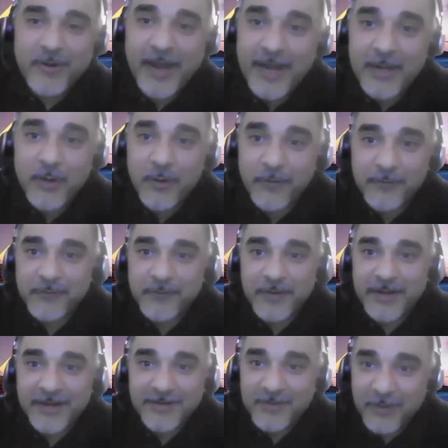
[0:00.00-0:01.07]
head of
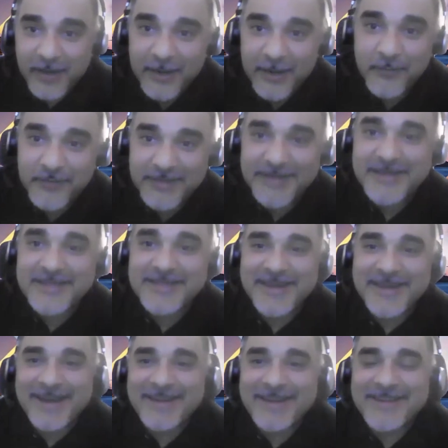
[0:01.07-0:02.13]
the
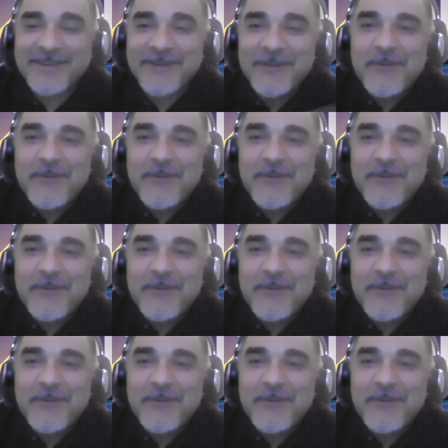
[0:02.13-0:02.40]
internet.